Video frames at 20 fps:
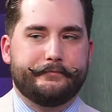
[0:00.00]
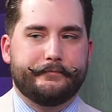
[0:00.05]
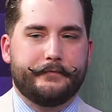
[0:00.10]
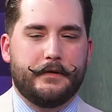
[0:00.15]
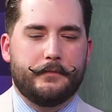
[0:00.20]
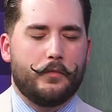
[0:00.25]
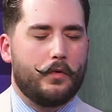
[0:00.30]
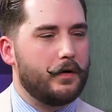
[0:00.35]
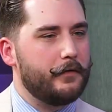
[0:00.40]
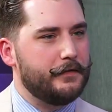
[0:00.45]

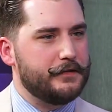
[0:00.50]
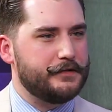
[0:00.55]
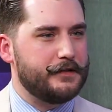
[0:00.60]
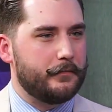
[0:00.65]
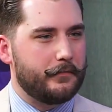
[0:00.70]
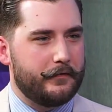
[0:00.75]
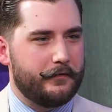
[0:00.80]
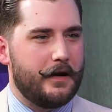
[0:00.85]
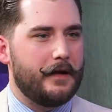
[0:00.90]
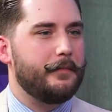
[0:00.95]
more of a
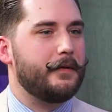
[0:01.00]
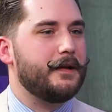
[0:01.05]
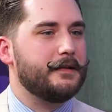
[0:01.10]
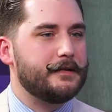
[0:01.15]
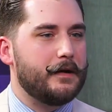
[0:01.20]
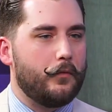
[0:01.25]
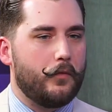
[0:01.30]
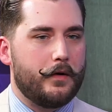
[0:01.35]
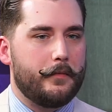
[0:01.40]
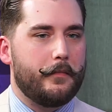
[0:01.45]
summer vibe, because
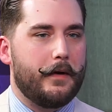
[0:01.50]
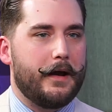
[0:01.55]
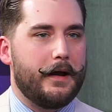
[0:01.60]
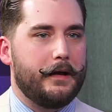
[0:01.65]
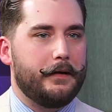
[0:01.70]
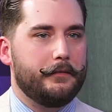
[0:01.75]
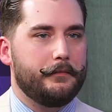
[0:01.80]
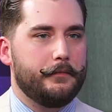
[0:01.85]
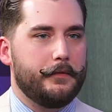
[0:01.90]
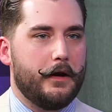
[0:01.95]
I want
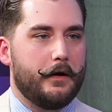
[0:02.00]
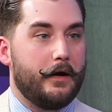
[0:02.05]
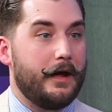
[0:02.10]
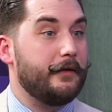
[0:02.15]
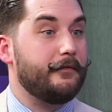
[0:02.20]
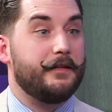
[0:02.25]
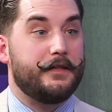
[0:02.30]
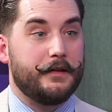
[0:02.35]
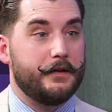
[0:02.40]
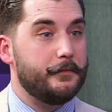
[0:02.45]
my,
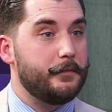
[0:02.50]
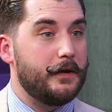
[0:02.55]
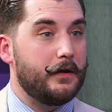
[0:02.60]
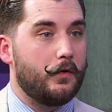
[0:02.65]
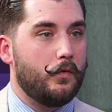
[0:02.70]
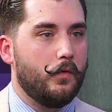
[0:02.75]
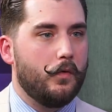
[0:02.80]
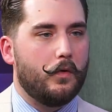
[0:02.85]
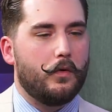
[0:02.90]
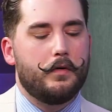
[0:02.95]
everything to be
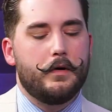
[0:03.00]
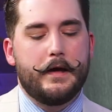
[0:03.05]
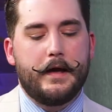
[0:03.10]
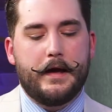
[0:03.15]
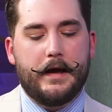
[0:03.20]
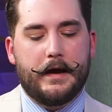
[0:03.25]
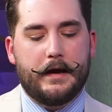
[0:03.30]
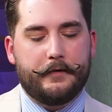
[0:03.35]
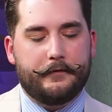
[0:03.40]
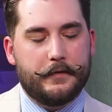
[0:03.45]
cool.
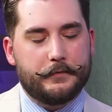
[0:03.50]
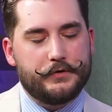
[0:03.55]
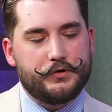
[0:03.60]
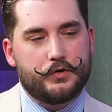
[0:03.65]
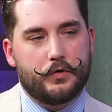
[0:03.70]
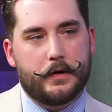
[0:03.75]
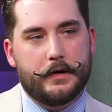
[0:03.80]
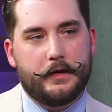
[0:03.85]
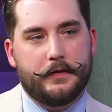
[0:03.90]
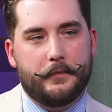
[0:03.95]
And if I'm
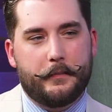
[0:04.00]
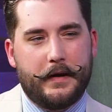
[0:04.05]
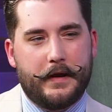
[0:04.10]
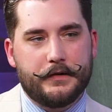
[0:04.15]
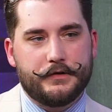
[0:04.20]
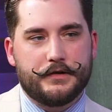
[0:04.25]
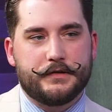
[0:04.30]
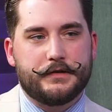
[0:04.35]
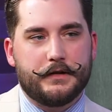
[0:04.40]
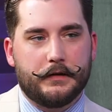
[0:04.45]
shortening the
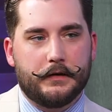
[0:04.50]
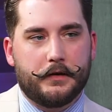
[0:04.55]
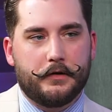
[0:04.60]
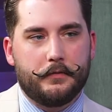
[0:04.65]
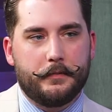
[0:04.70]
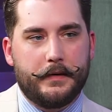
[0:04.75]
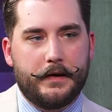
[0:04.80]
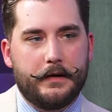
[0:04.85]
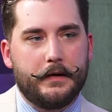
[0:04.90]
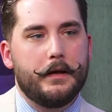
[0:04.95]
pant just a
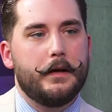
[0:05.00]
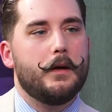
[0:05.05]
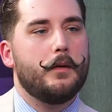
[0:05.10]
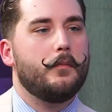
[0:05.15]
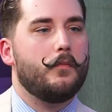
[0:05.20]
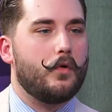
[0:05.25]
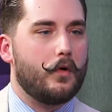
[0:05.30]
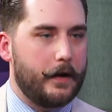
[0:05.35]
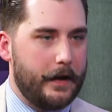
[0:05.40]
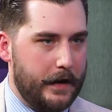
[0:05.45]
little bit,
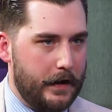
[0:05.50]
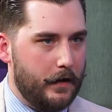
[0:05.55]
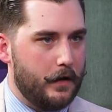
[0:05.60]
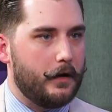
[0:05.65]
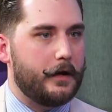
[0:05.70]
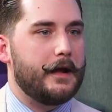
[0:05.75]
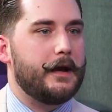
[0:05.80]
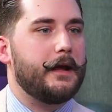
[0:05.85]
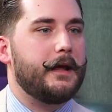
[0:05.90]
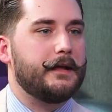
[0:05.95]
more
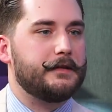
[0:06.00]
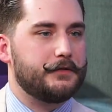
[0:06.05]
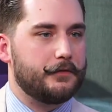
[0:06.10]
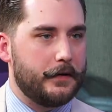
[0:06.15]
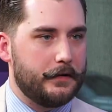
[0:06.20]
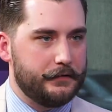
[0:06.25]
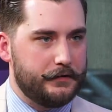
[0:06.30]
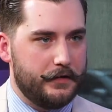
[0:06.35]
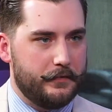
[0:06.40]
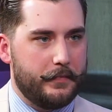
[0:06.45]
air kind of gets
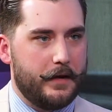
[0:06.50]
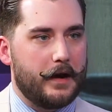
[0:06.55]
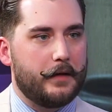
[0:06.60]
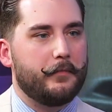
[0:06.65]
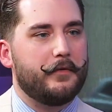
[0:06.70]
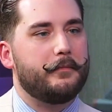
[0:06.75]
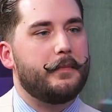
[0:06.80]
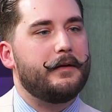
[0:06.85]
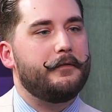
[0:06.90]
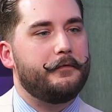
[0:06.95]
around to the
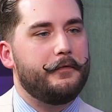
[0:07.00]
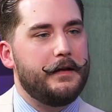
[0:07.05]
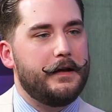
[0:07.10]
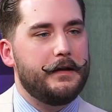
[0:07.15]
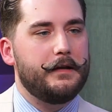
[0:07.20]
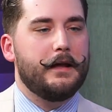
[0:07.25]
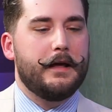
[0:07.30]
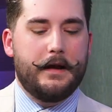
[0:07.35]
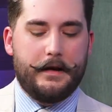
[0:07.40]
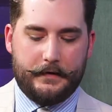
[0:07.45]
bottom of my
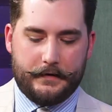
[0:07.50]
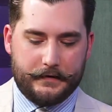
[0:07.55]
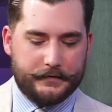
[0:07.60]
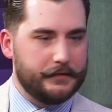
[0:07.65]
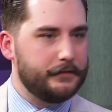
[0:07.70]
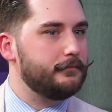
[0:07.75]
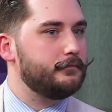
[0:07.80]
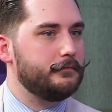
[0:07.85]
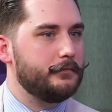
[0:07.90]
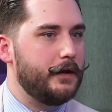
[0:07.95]
feet, and it
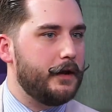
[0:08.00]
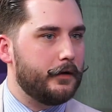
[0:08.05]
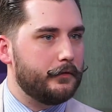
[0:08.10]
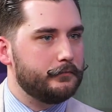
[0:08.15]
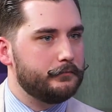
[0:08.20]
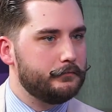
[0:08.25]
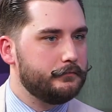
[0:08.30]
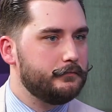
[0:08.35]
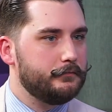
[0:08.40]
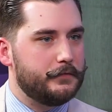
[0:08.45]
doesn't
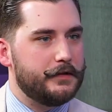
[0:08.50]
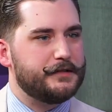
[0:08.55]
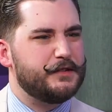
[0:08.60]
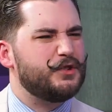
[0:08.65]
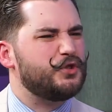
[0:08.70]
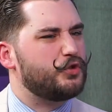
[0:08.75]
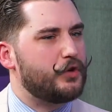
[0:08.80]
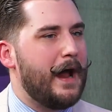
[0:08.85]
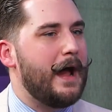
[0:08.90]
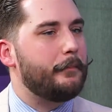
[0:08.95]

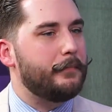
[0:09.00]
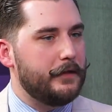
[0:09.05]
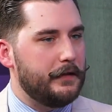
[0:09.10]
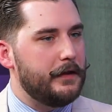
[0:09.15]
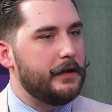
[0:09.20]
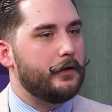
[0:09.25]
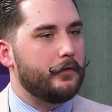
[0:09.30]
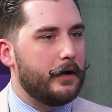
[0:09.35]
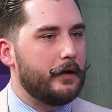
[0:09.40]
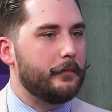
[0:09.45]
trap the
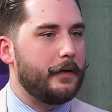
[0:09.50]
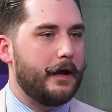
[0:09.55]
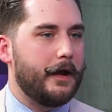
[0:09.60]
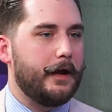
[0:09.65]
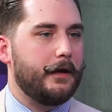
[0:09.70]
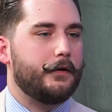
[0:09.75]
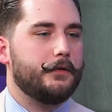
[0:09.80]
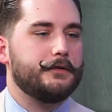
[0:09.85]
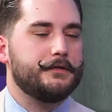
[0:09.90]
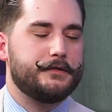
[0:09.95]
heat around my
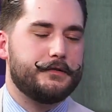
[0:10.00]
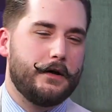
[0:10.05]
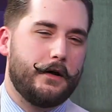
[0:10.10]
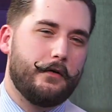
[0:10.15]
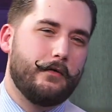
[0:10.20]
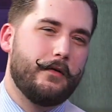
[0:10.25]
ankles. So